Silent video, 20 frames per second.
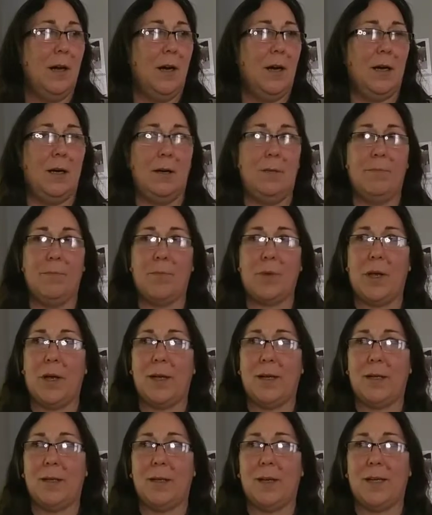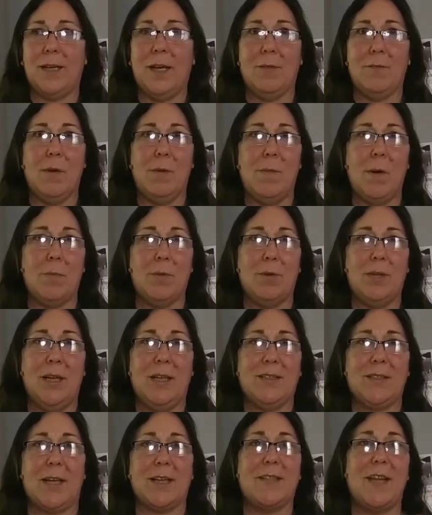I can't remember the
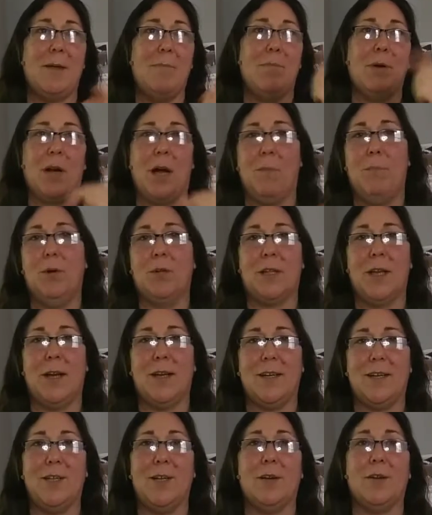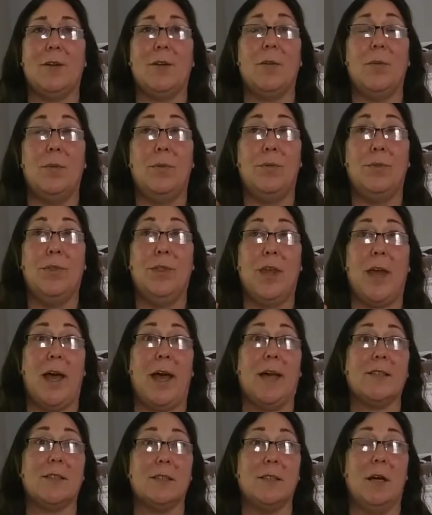exact name, but I'll put that in here.
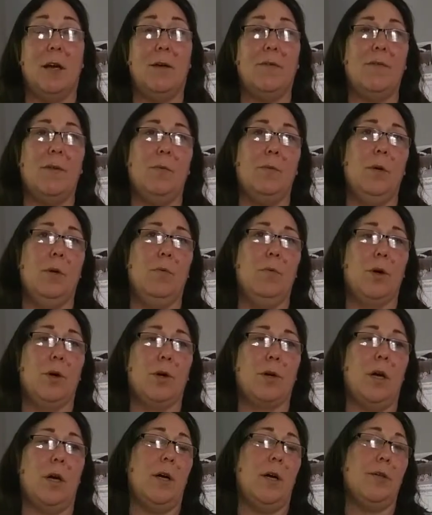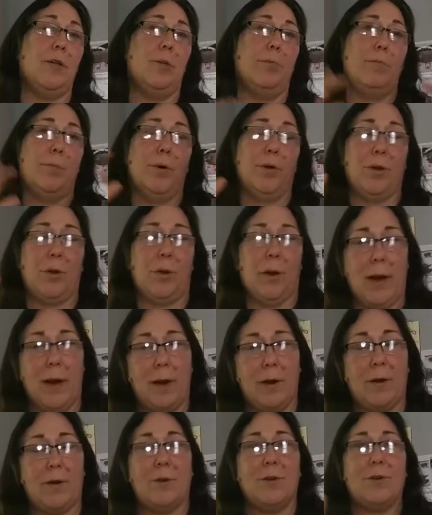That stuff will work on both your
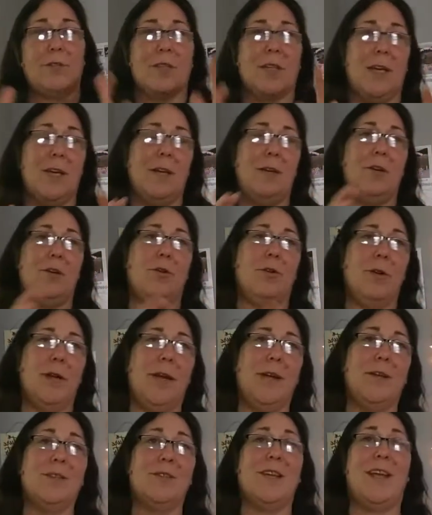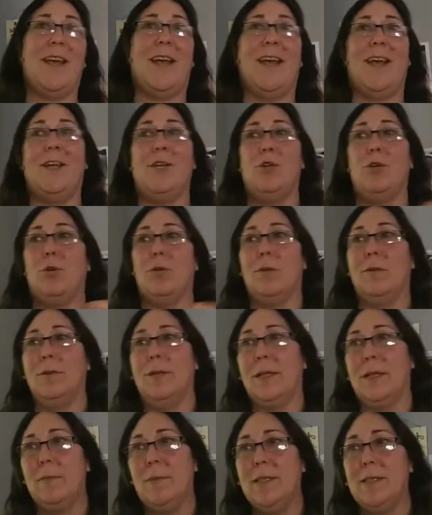hair, your skin, your nails, and your
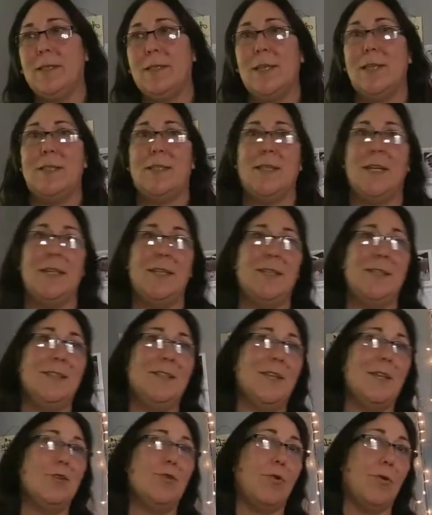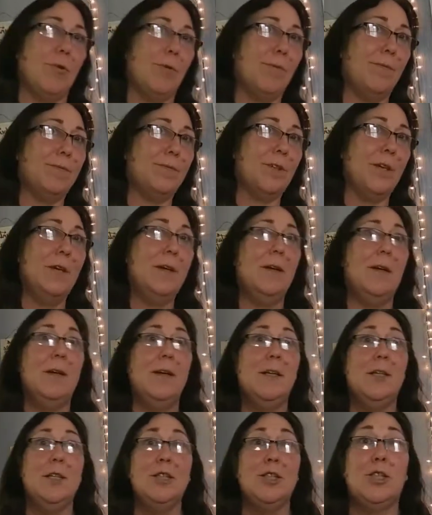ligaments and tendons and nerves.
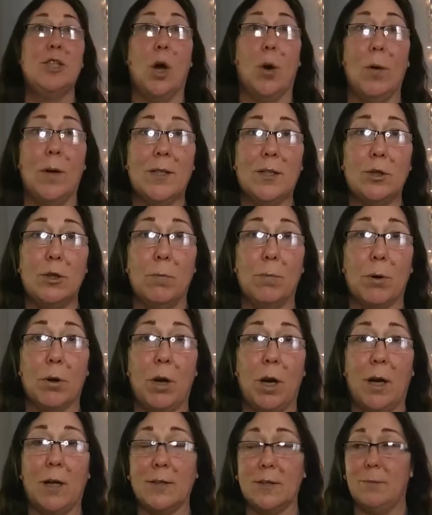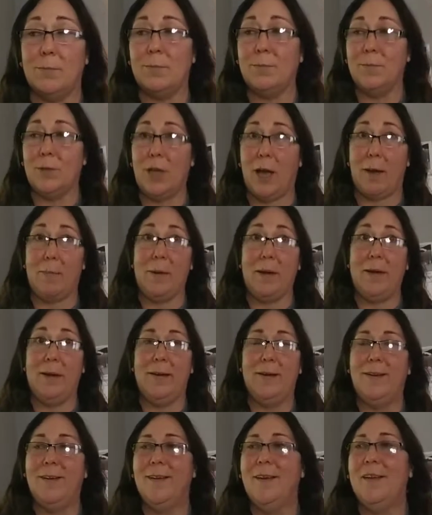So it's super awesome. Got me?